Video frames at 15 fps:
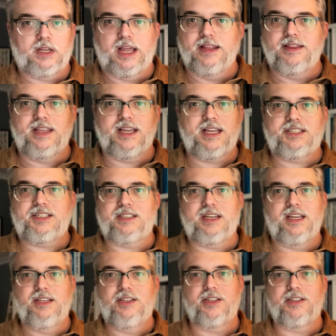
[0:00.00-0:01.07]
And this,
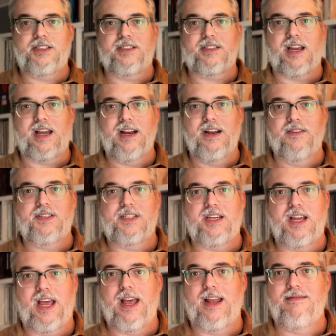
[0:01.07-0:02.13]
he just kind of
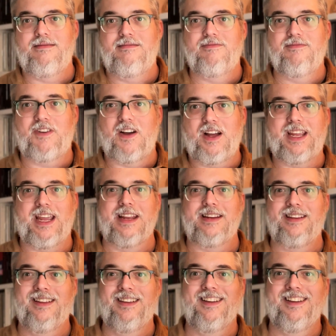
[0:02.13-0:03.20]
said, fuck it.
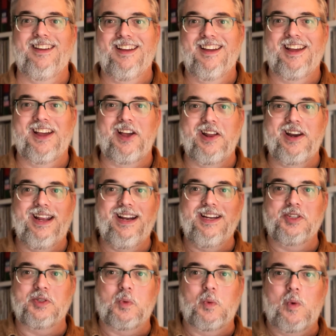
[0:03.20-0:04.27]
And it
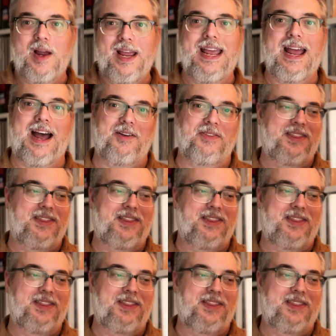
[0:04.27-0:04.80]
is way out